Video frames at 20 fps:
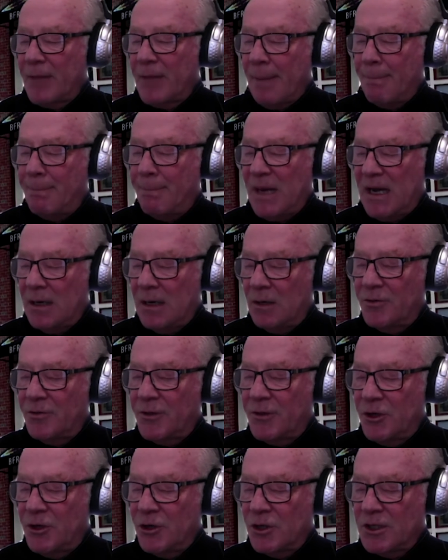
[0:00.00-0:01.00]
about
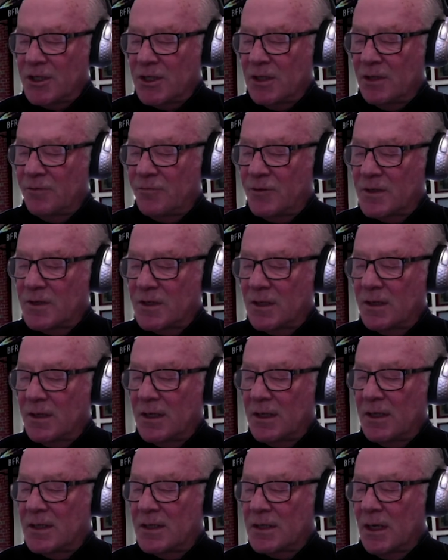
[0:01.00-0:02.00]
the nursing
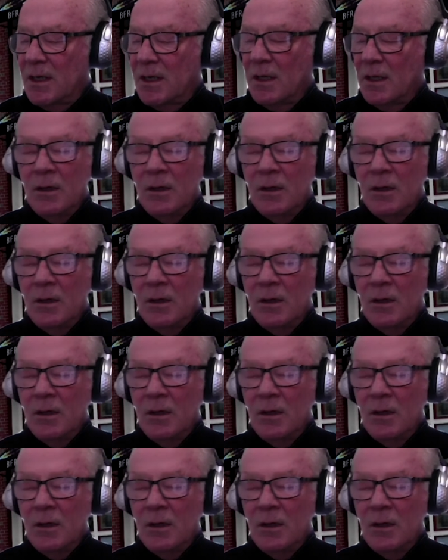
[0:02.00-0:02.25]
facilities,